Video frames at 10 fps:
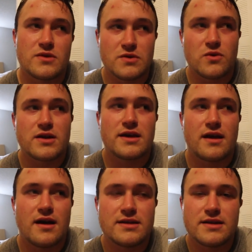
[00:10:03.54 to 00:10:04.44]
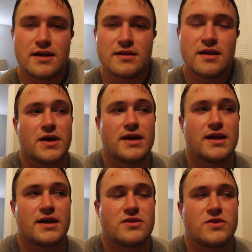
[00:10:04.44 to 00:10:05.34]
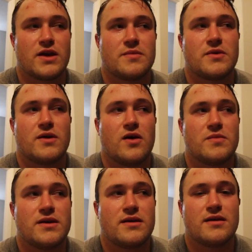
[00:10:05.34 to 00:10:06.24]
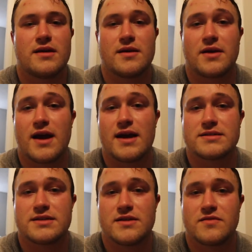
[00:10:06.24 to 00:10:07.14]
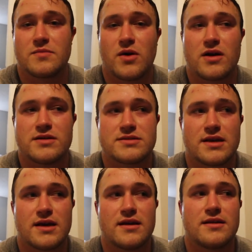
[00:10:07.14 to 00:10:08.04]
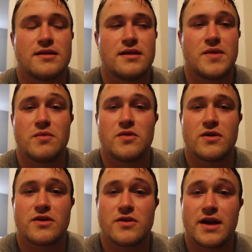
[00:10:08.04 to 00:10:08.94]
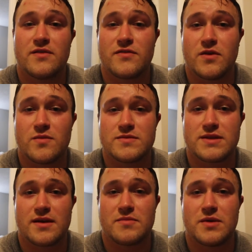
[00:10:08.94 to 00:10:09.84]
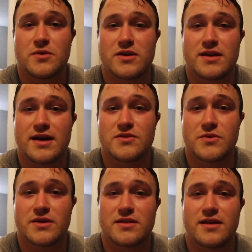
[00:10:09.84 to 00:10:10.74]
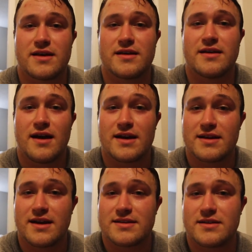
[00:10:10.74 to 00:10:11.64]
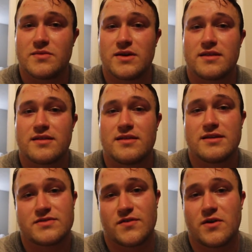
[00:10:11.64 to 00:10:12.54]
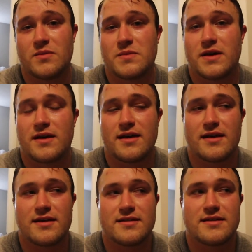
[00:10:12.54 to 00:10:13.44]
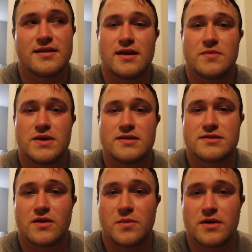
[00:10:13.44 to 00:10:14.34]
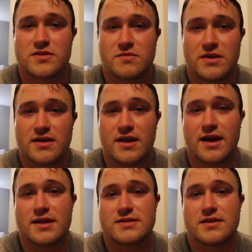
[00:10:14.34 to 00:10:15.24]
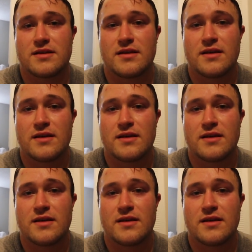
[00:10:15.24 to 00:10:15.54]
really working on, and by getting in shape, it'll help me get cast in different parts and be able to create films that people connect with, like I connected with this film. And it means so much to me that I got to